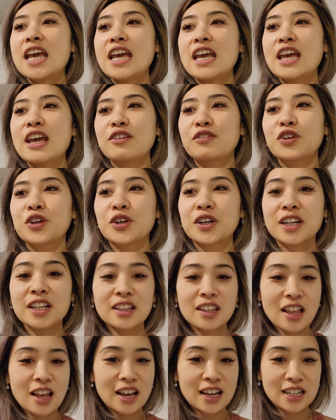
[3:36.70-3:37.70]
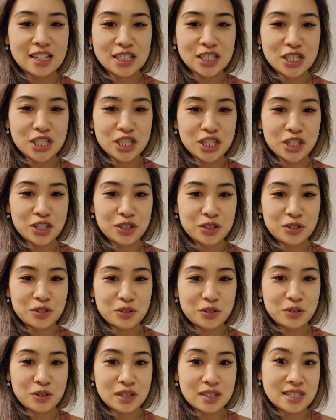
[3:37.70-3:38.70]
If you're inclined
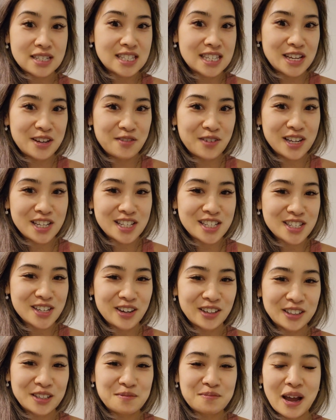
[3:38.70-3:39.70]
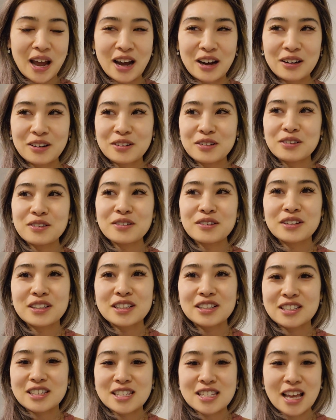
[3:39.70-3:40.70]
to see what it's all about,
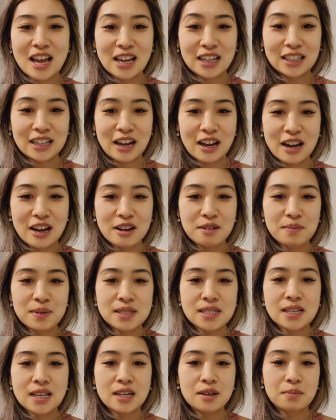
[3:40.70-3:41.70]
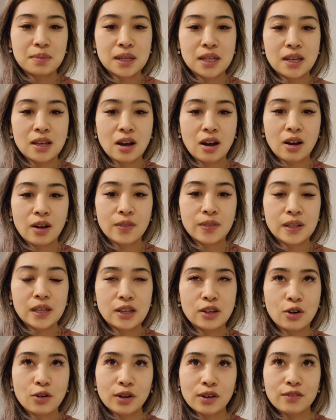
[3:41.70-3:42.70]
sign up. It's going to be on the
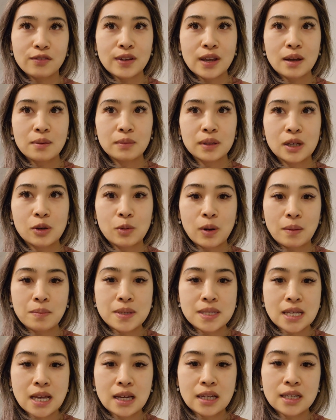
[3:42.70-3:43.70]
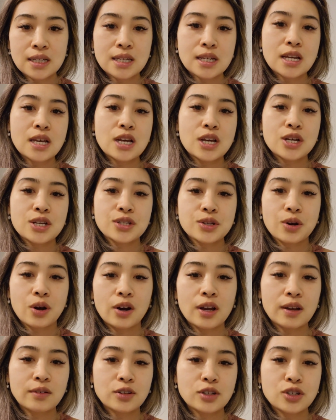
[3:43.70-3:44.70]
Yoga Family website. So all
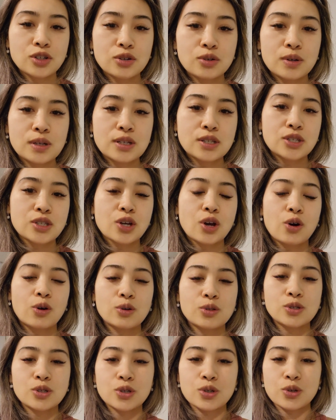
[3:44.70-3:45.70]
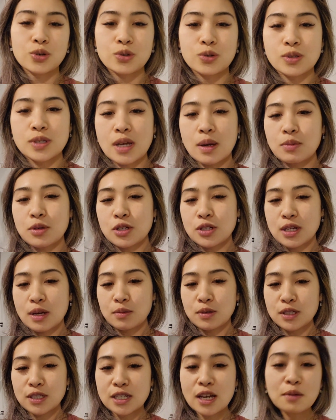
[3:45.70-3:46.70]
you have to do is go to
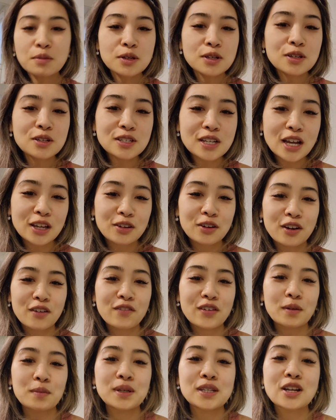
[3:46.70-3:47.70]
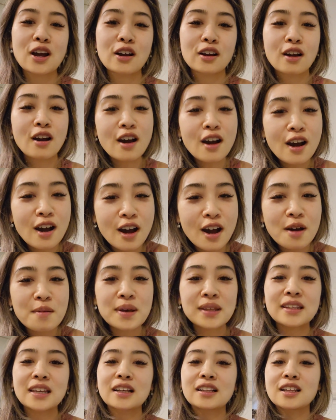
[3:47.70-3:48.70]
www.yogafamily.com
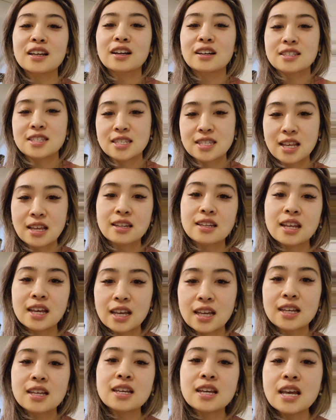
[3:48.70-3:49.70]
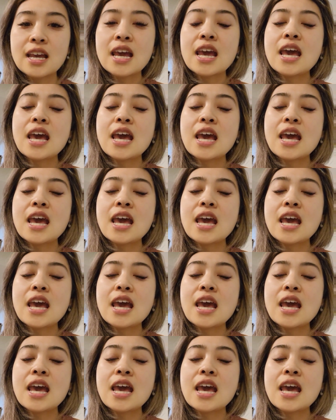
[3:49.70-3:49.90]
and then click on Sunday.